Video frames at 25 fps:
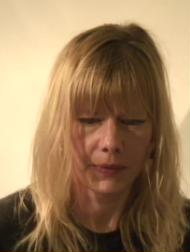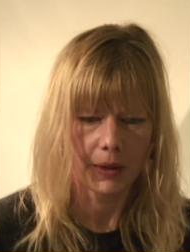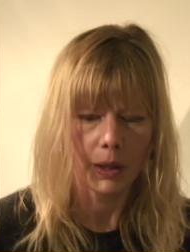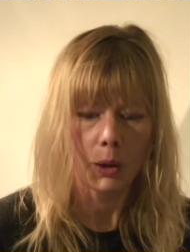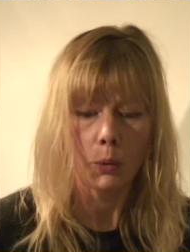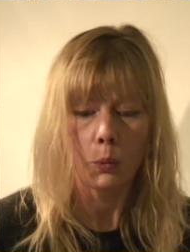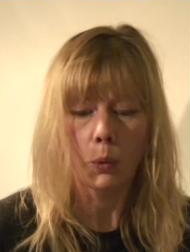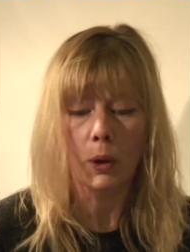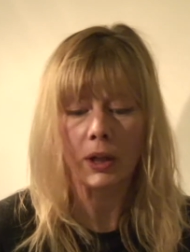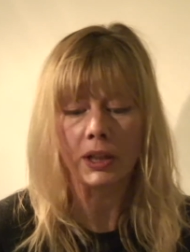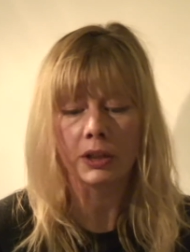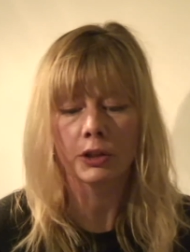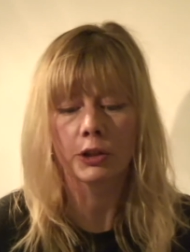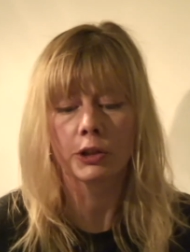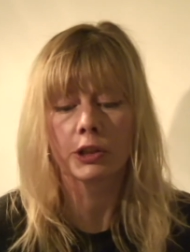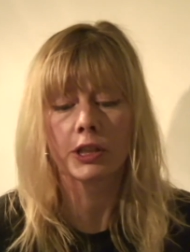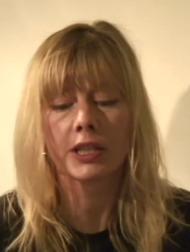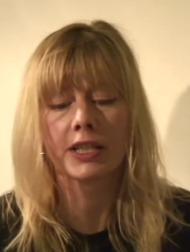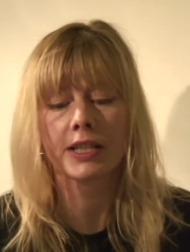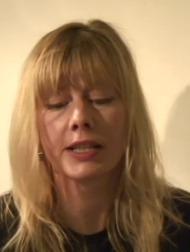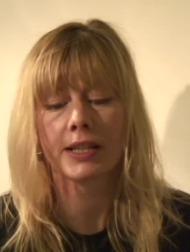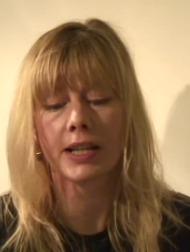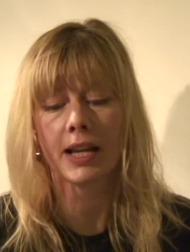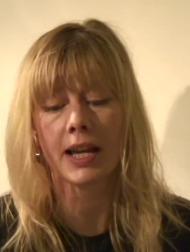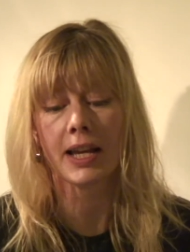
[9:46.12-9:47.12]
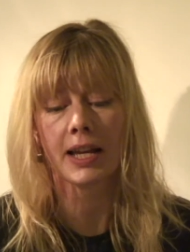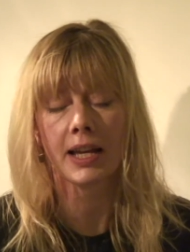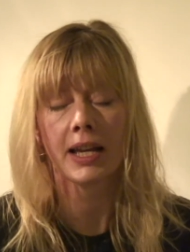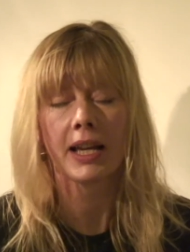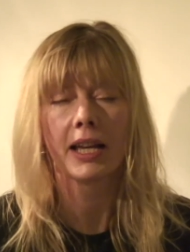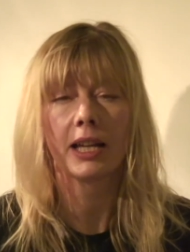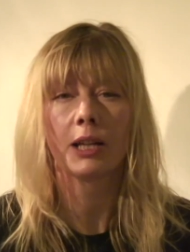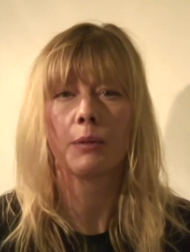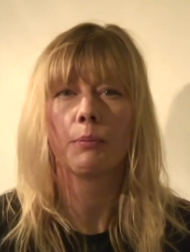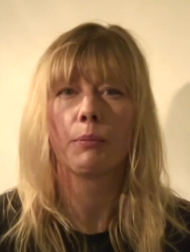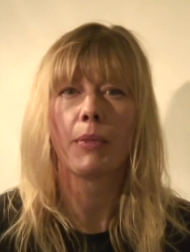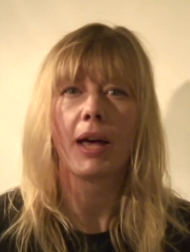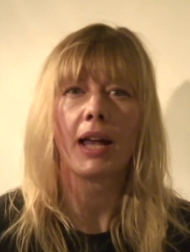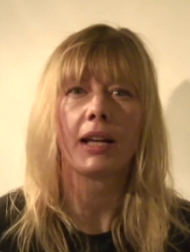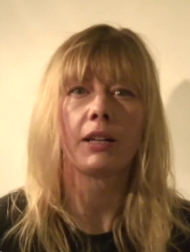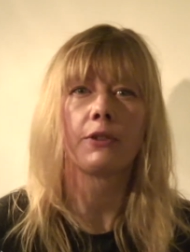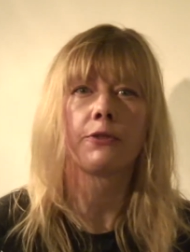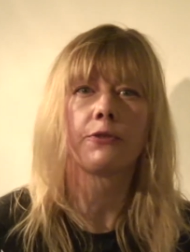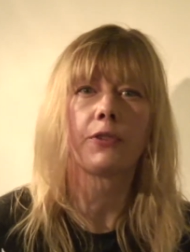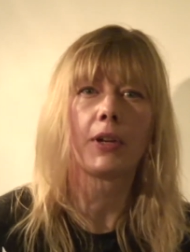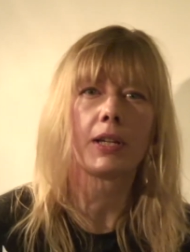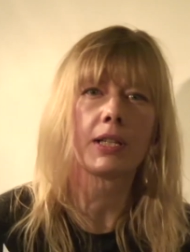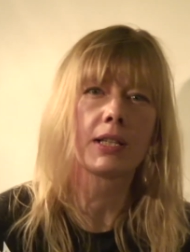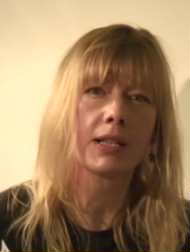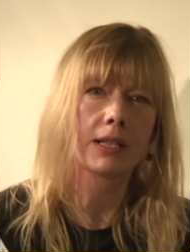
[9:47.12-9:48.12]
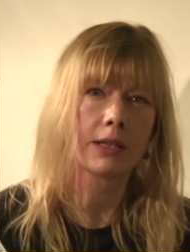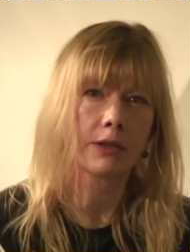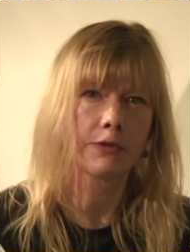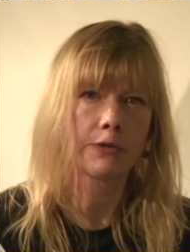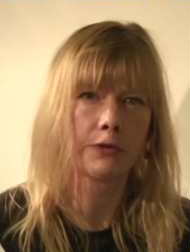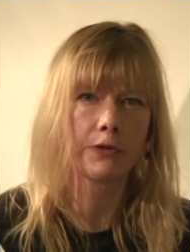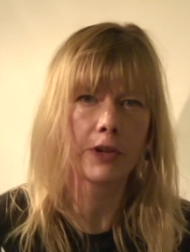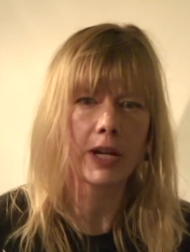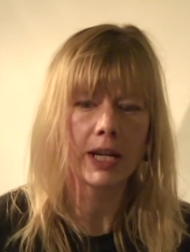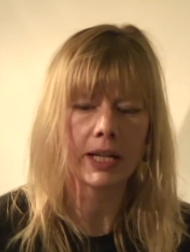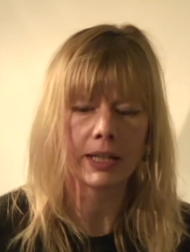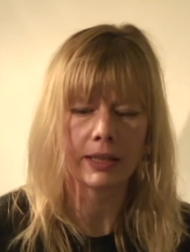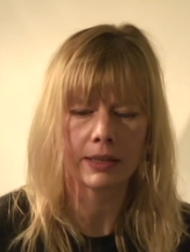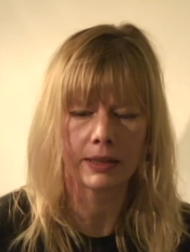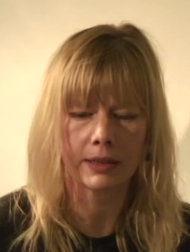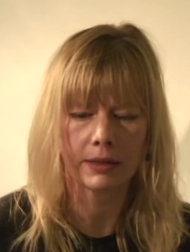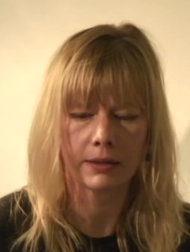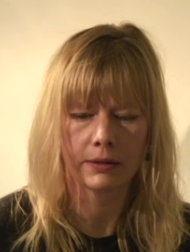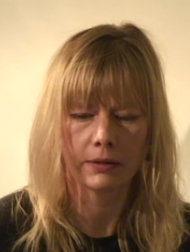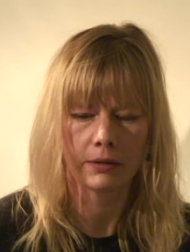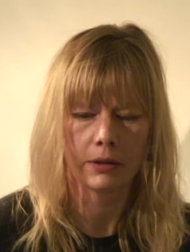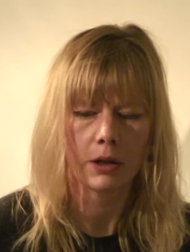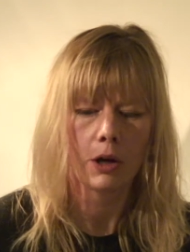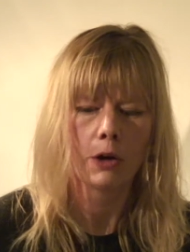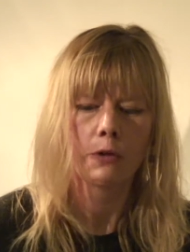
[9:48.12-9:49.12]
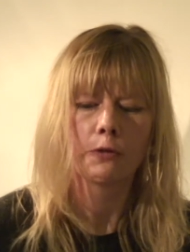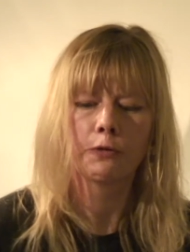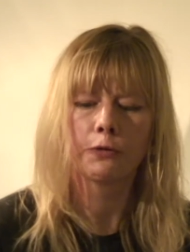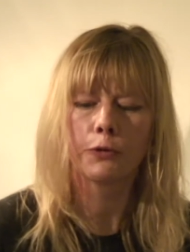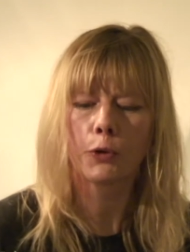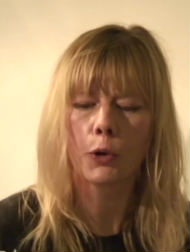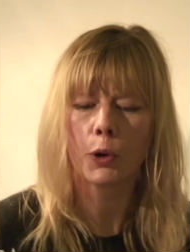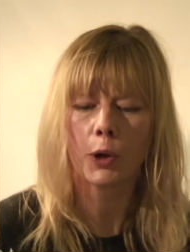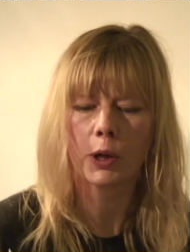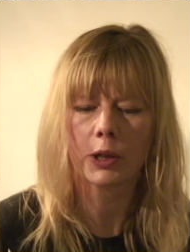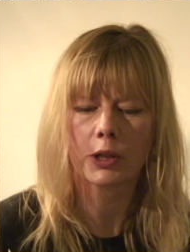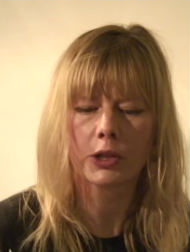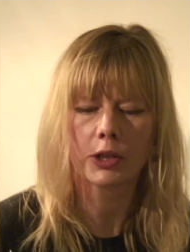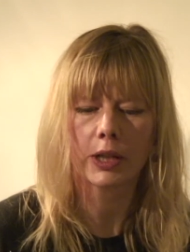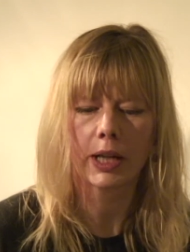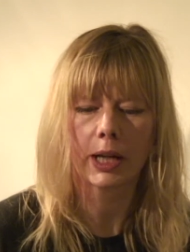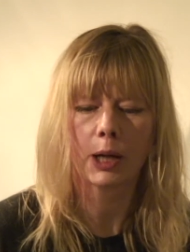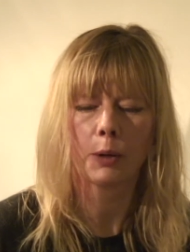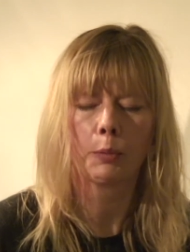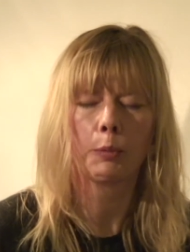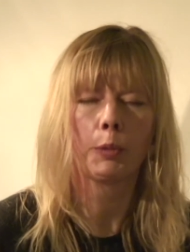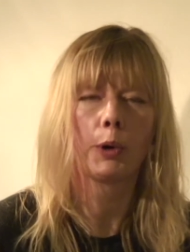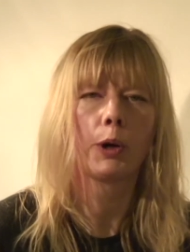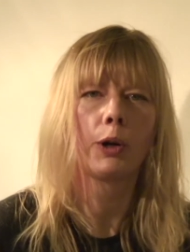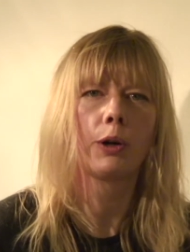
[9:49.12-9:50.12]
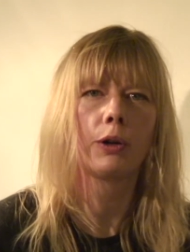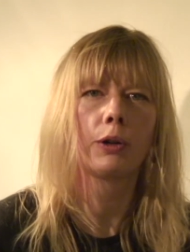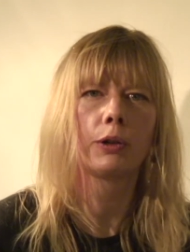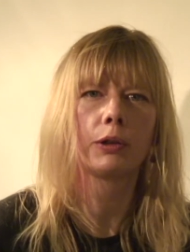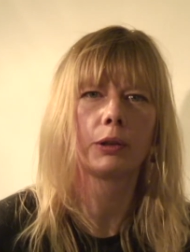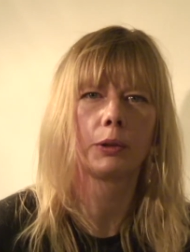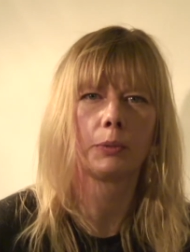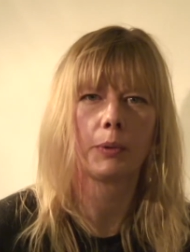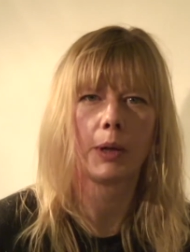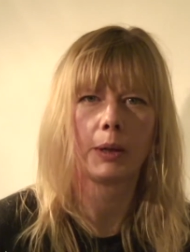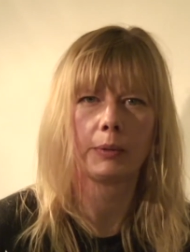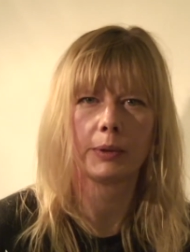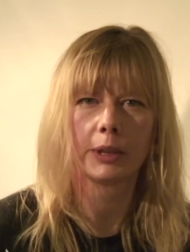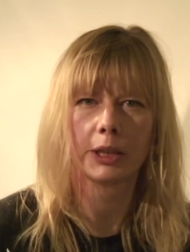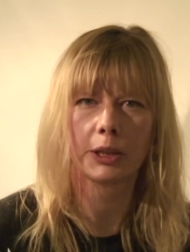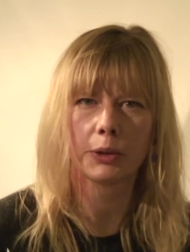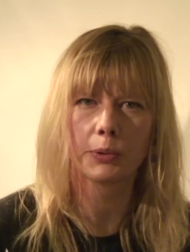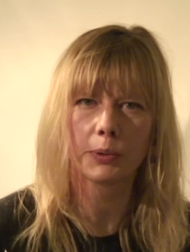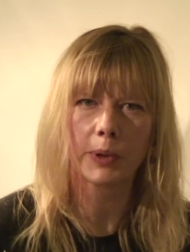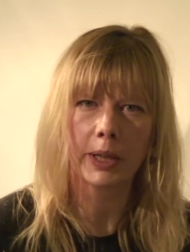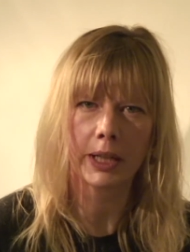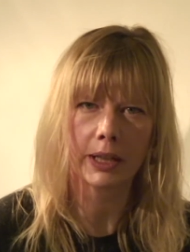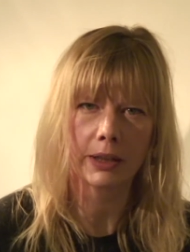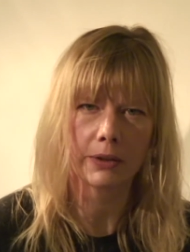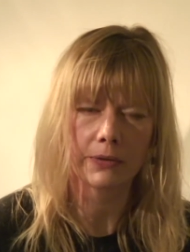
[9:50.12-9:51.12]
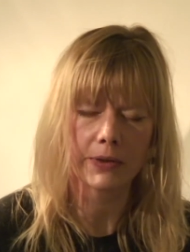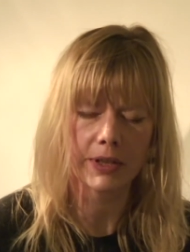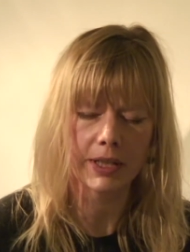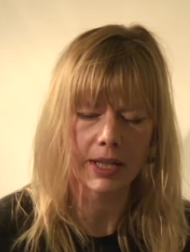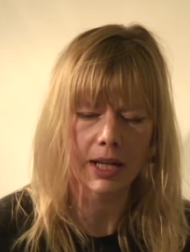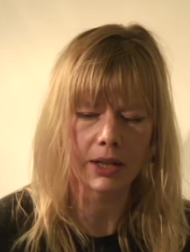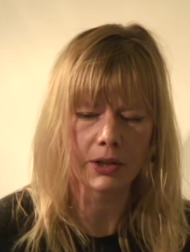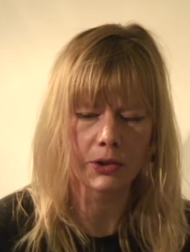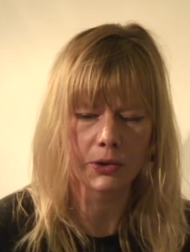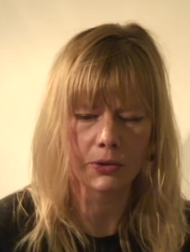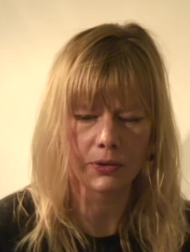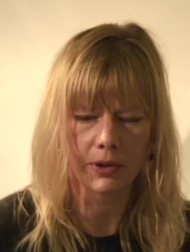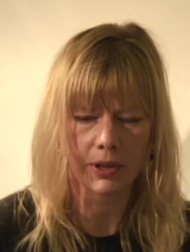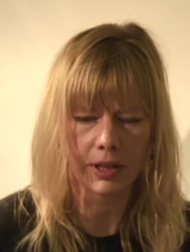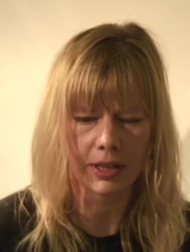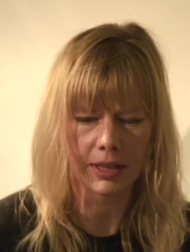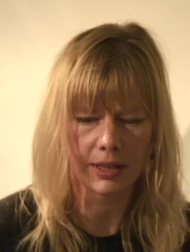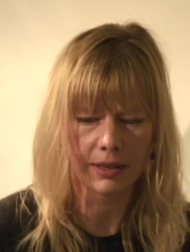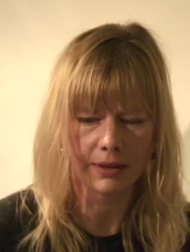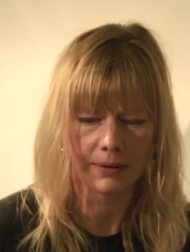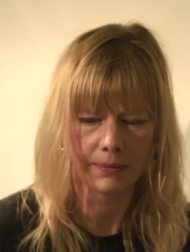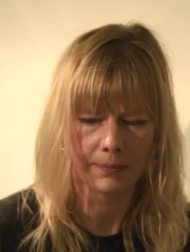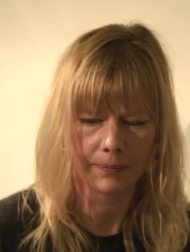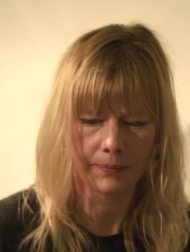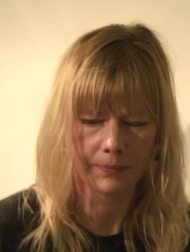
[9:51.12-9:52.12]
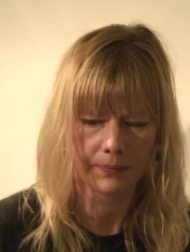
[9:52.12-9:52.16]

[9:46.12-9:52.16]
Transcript: One could say it manifests fate, forged like a pearl around the grit of centuries.